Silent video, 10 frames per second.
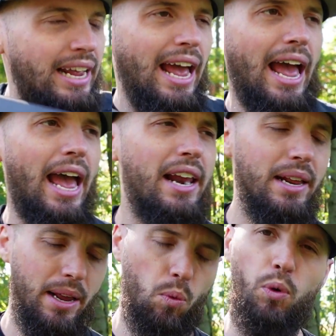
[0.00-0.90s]
And
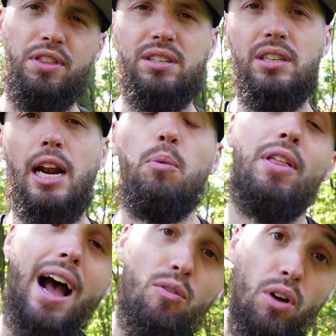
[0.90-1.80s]
with this setup,
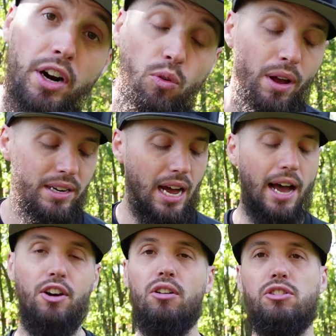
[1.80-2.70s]
without running a red
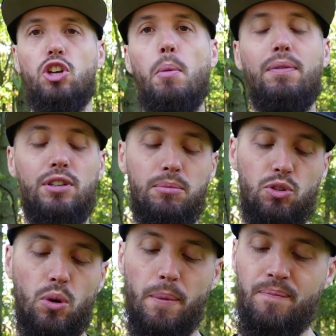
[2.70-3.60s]
dot or a scope of some sort,